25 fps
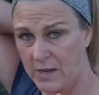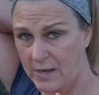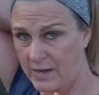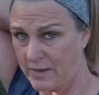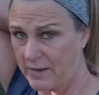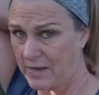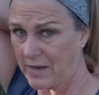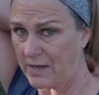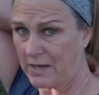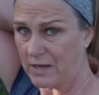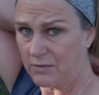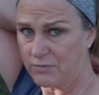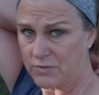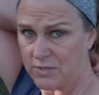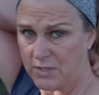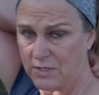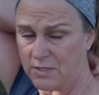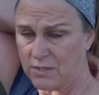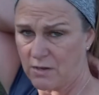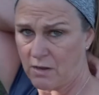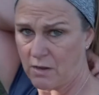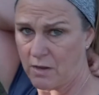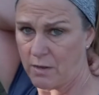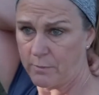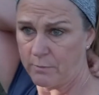and that gives it
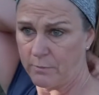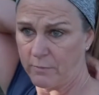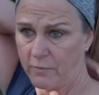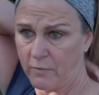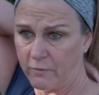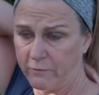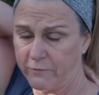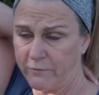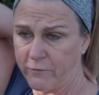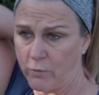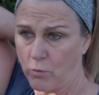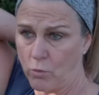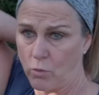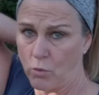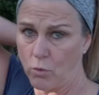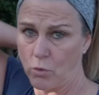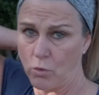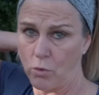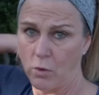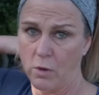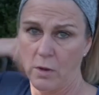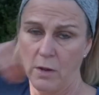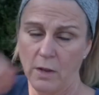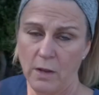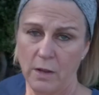time for
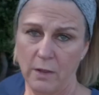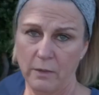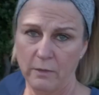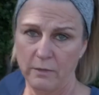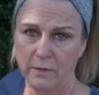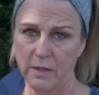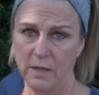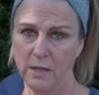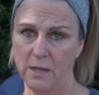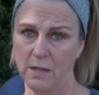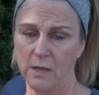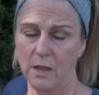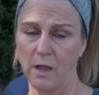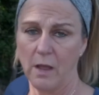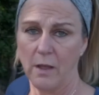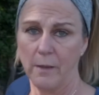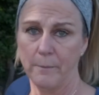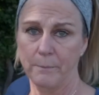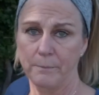the